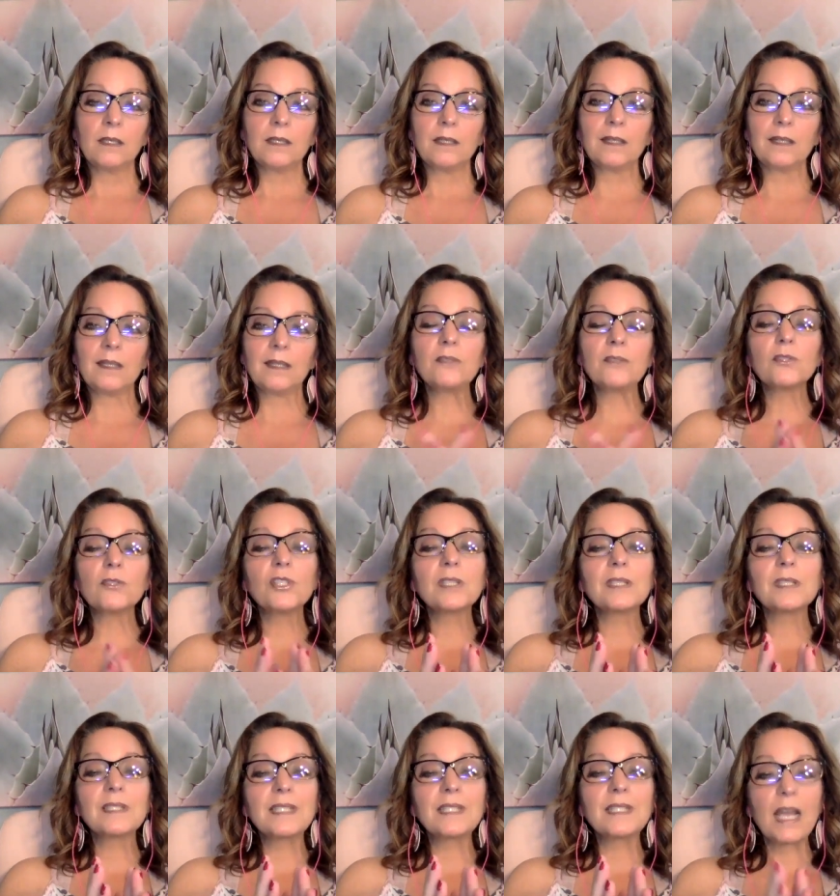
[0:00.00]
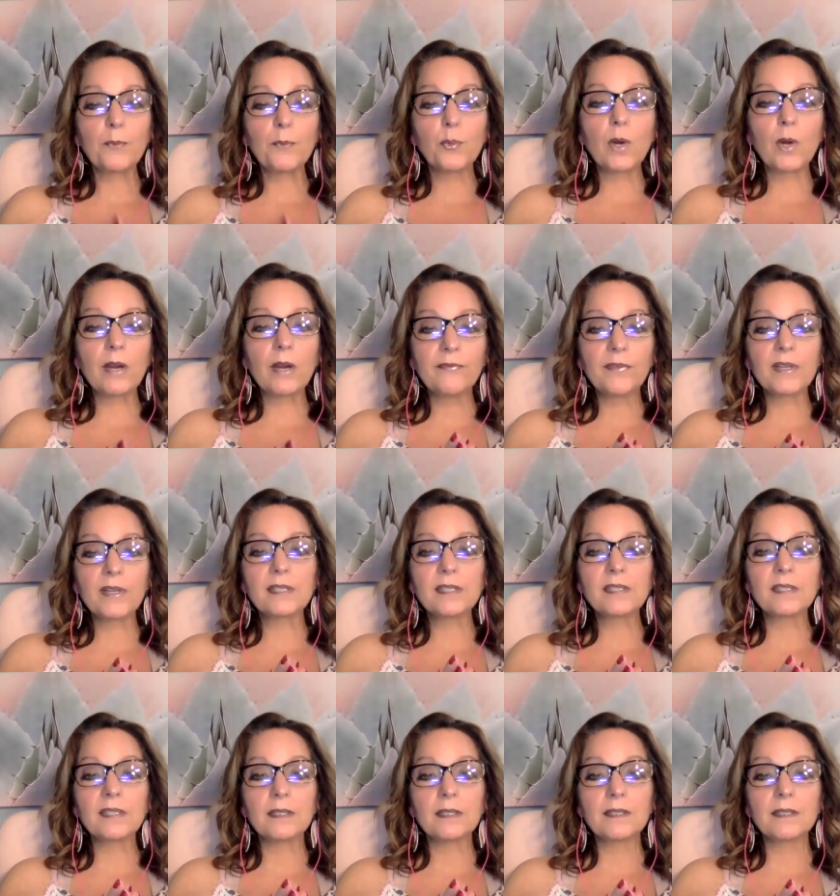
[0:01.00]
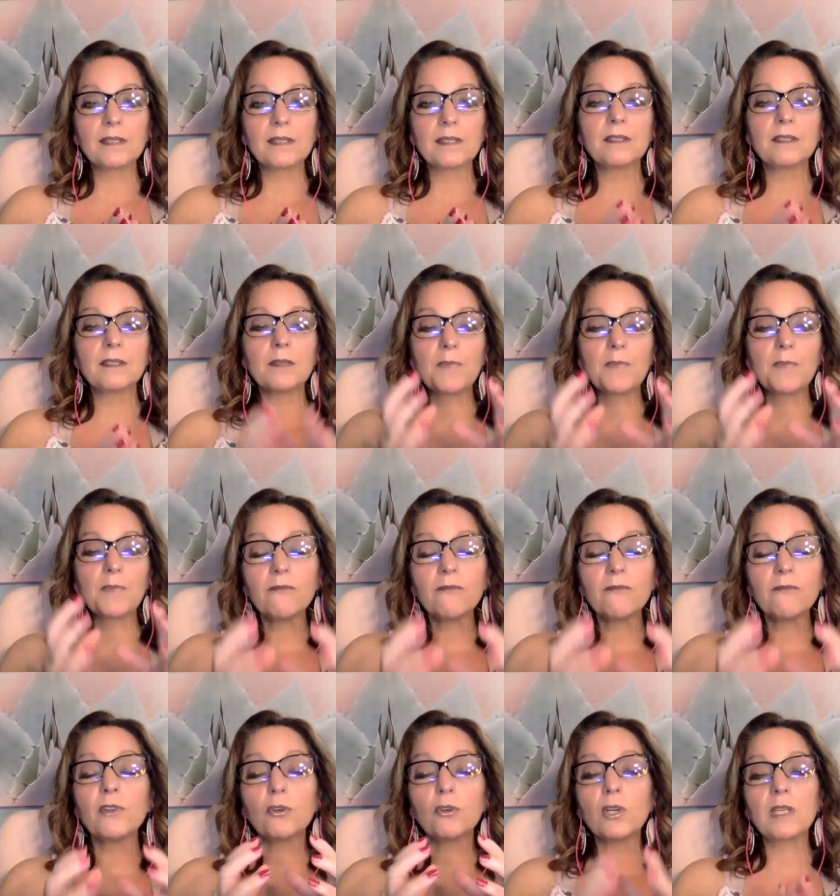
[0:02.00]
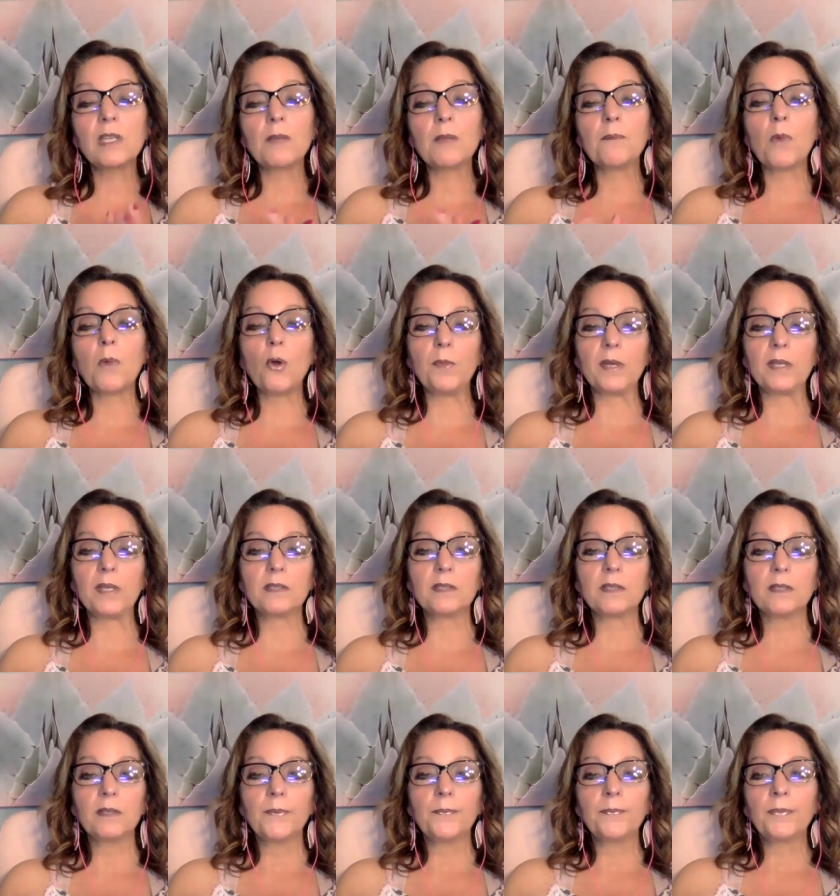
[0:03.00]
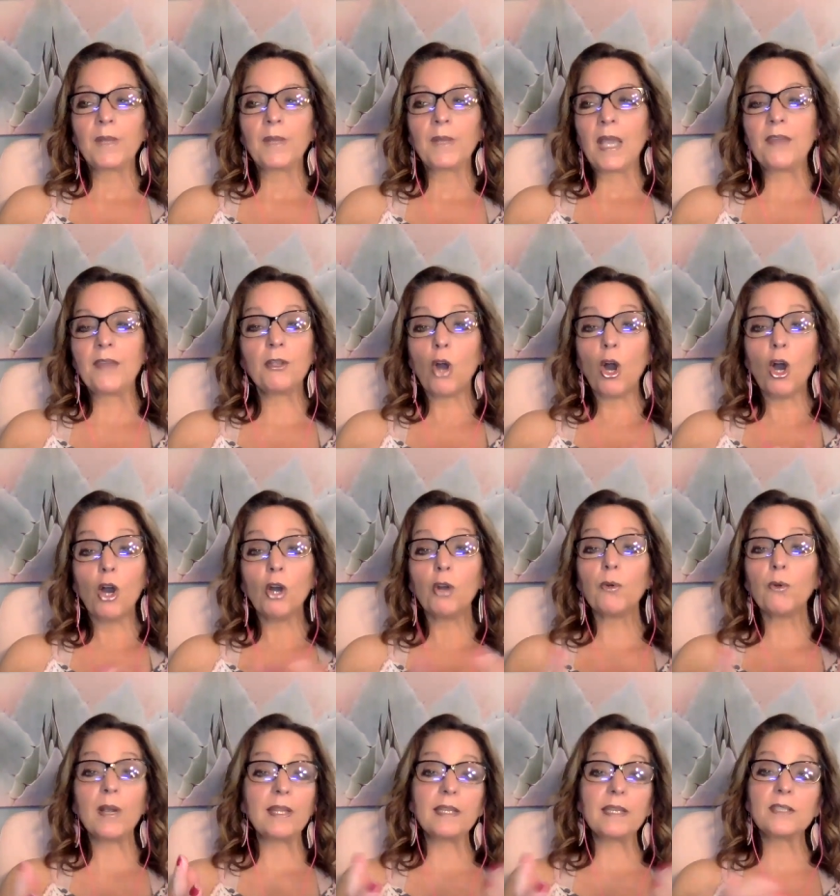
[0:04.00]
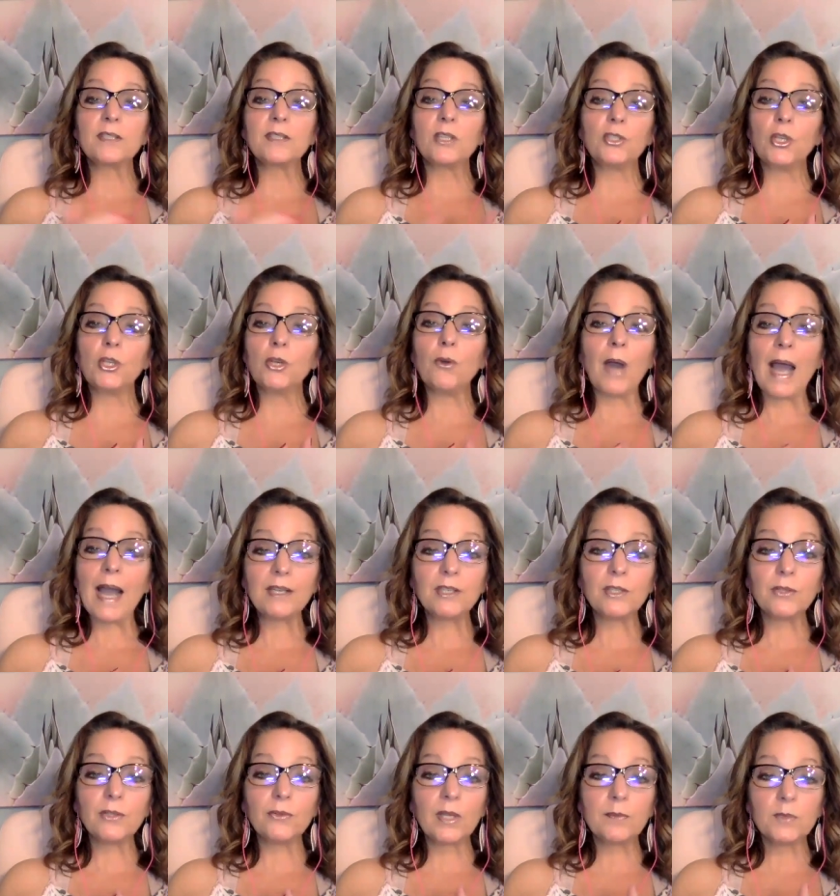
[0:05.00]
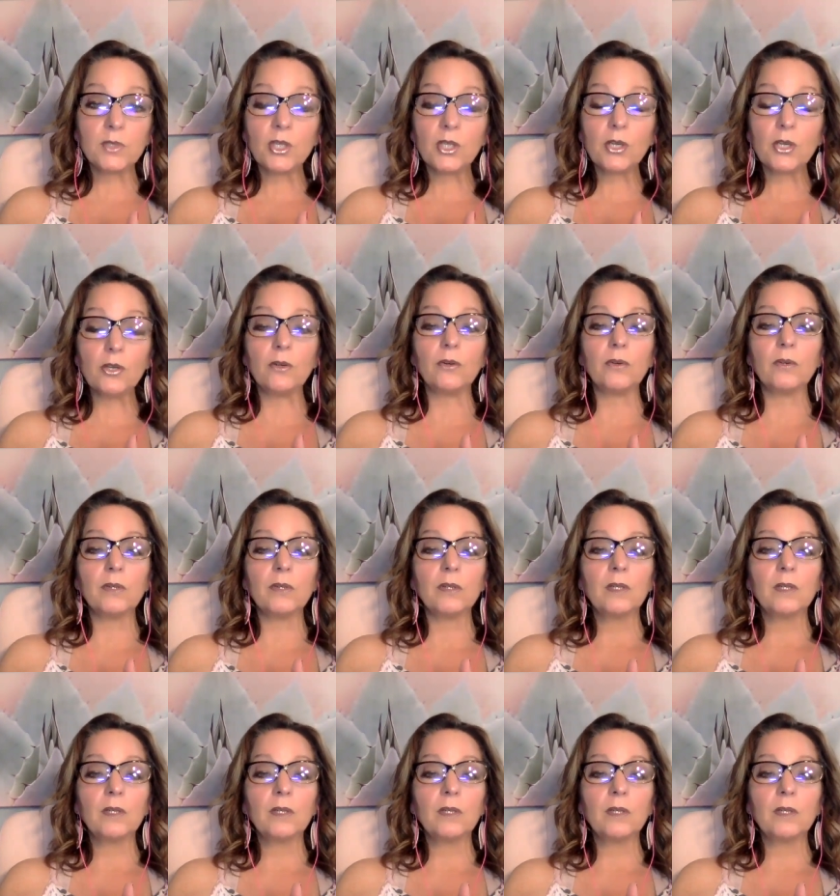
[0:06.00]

These are just temporary fixes to make you feel good in the moment. And they're all great things to do. I do them too.